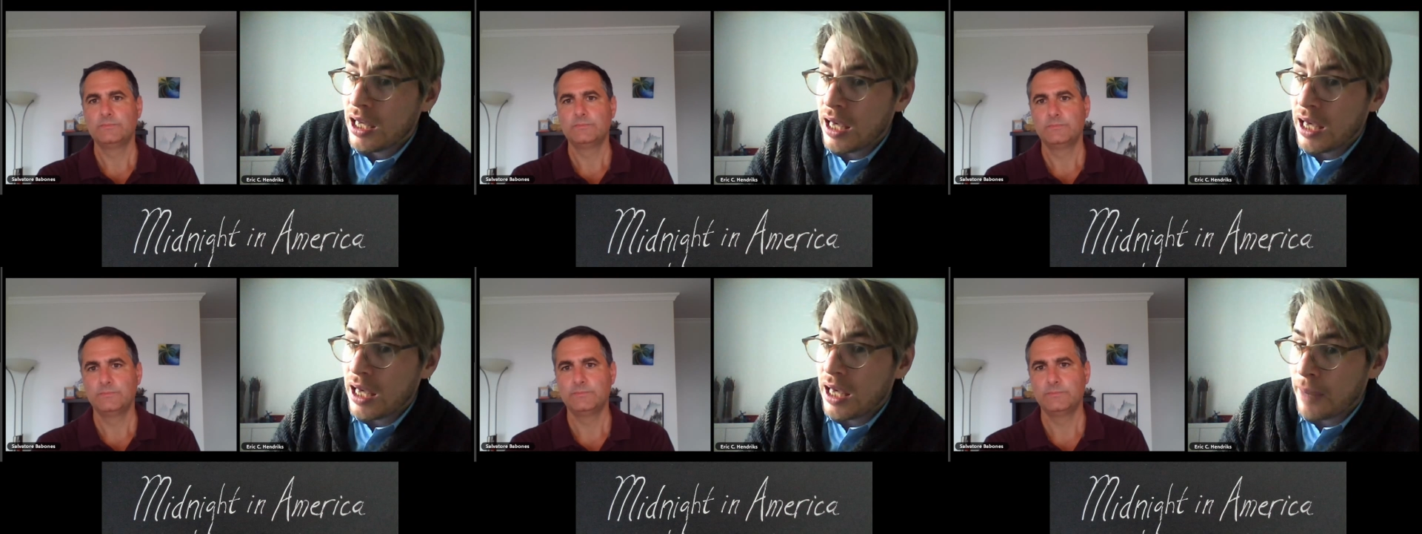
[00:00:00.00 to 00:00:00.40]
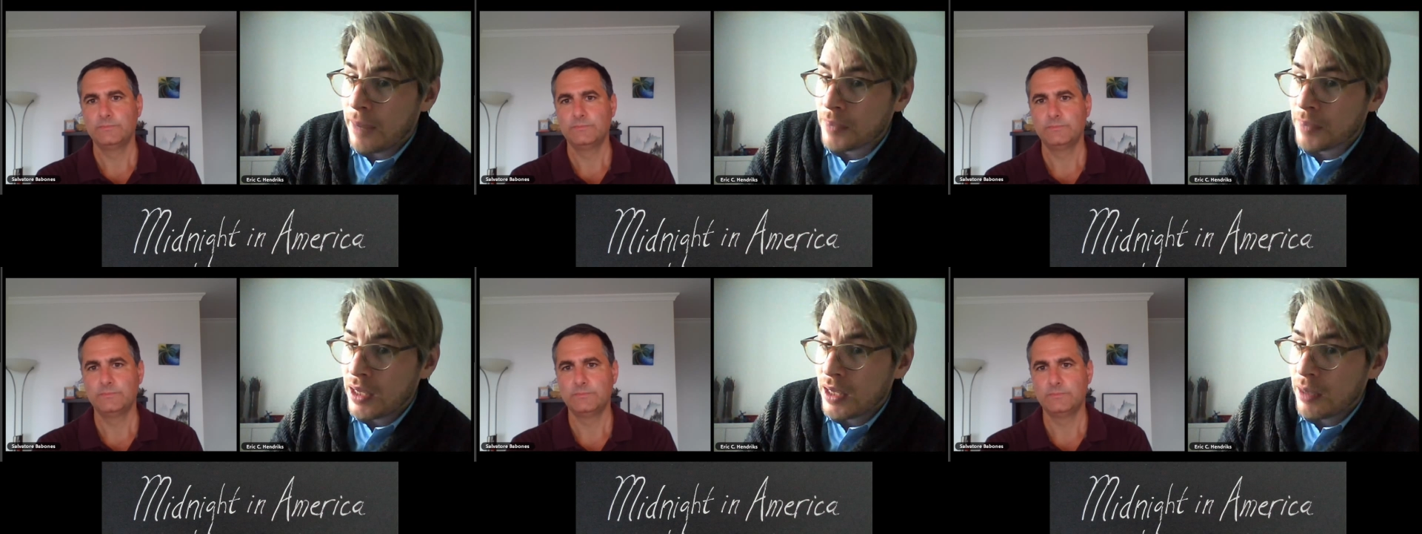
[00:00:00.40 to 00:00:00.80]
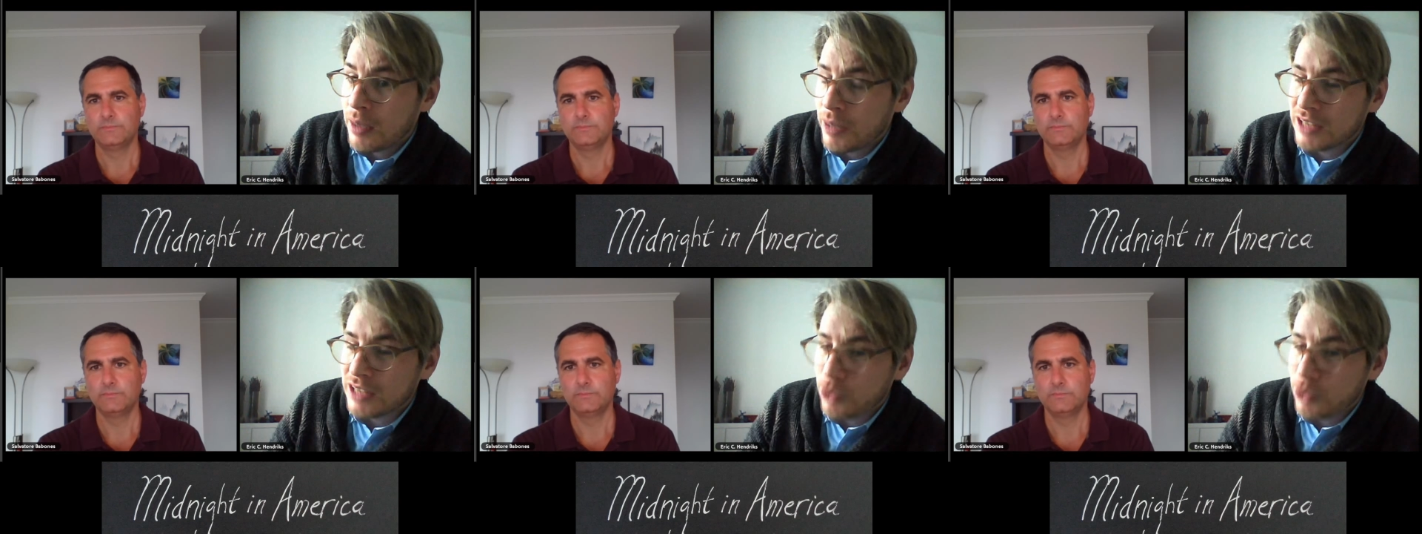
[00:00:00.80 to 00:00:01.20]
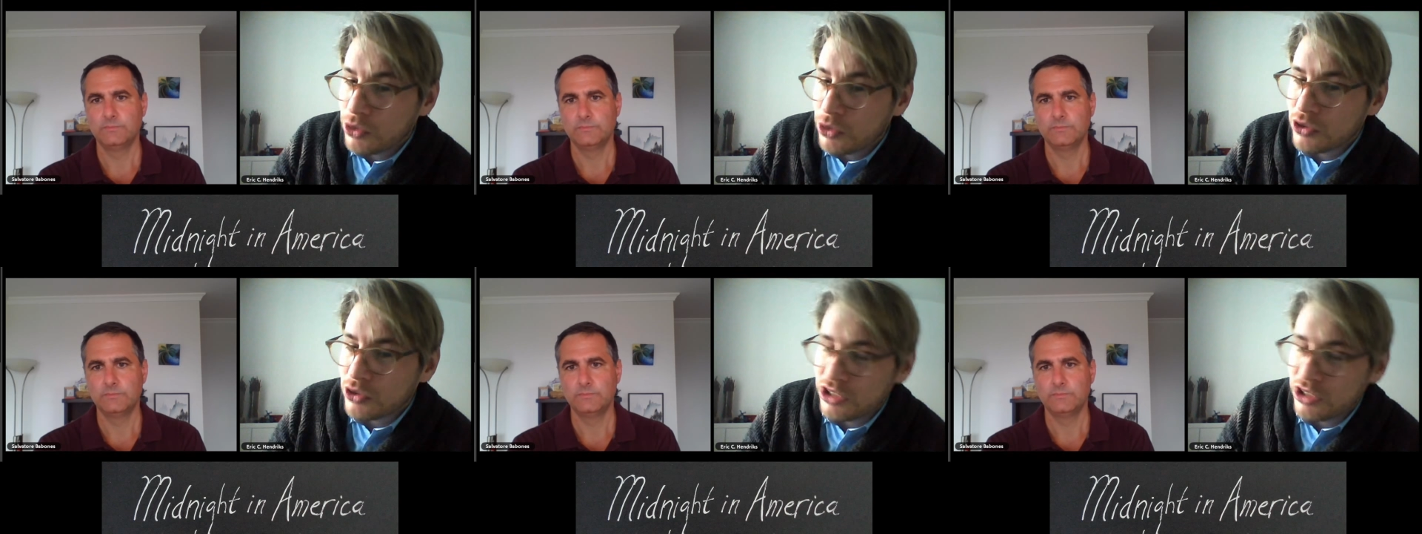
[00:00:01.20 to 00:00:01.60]
Speaker 1: Um, but it's
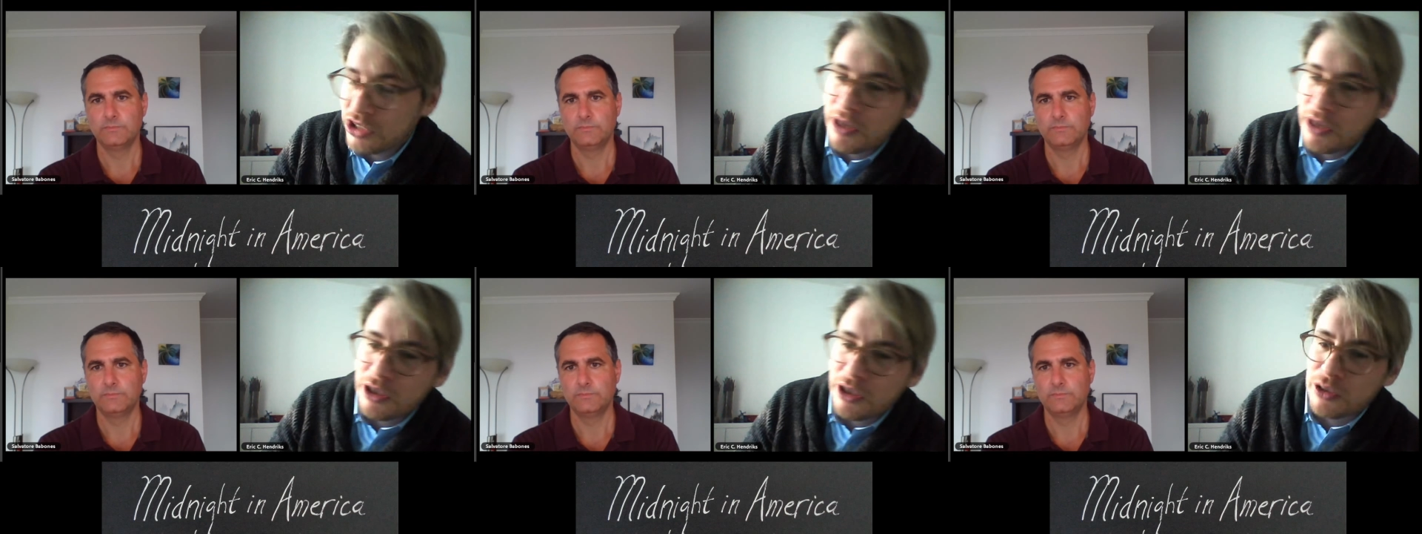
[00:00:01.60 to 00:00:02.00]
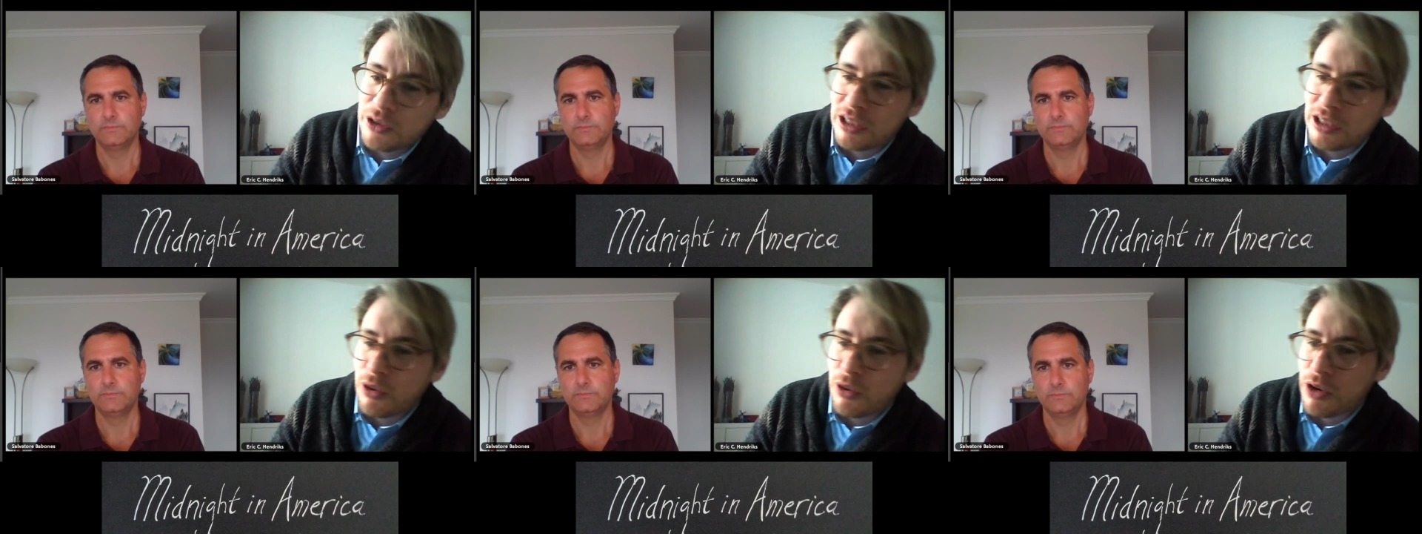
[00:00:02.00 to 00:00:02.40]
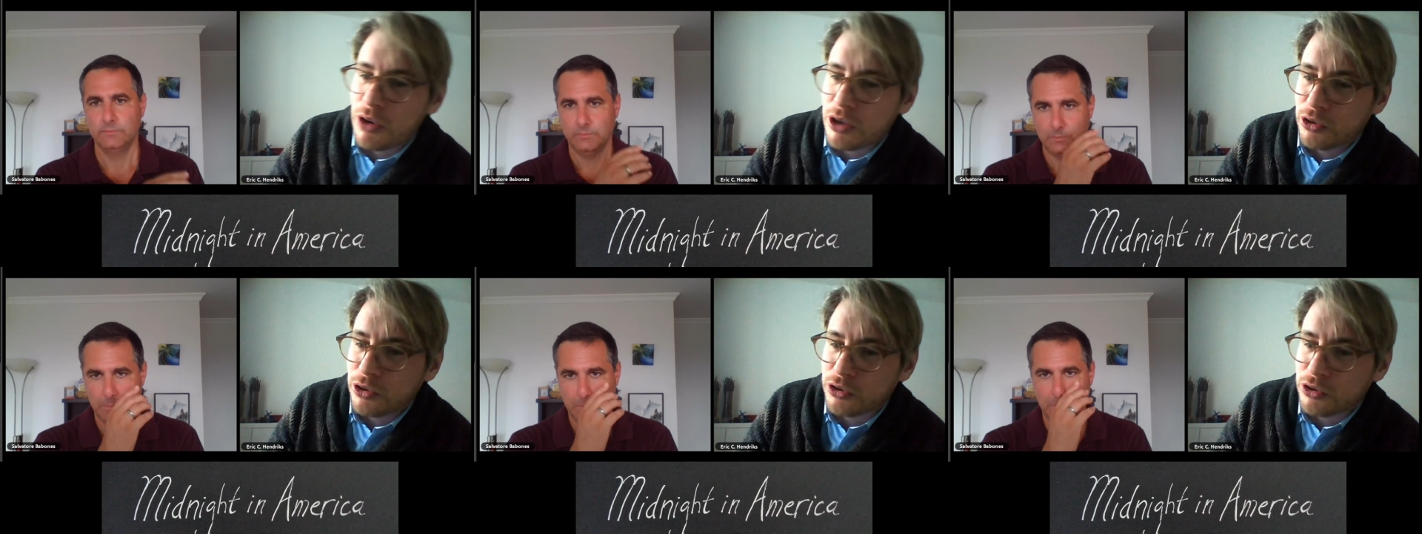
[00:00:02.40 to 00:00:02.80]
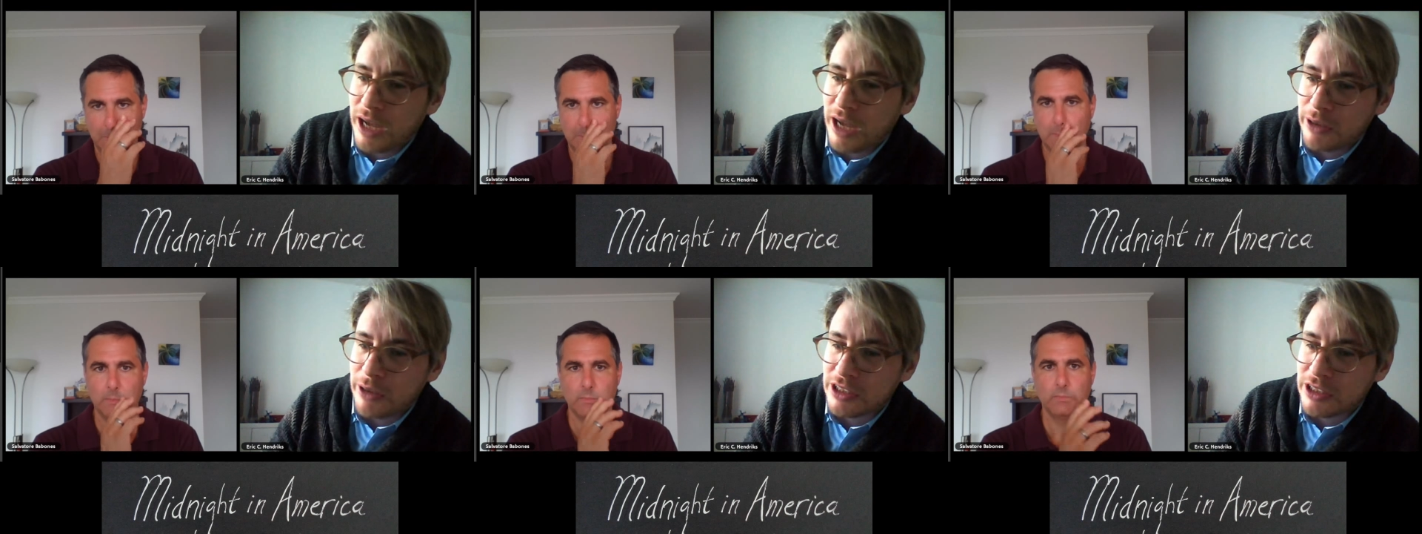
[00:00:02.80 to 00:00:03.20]
also still building on that longer cultural
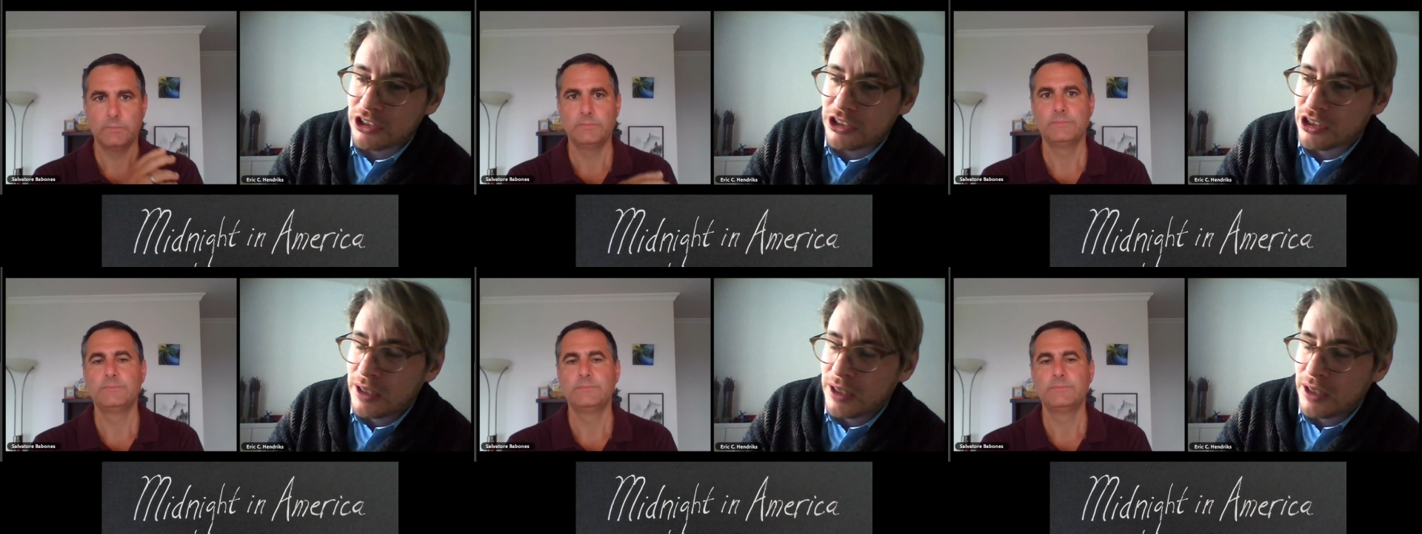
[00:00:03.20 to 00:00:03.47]
heritage.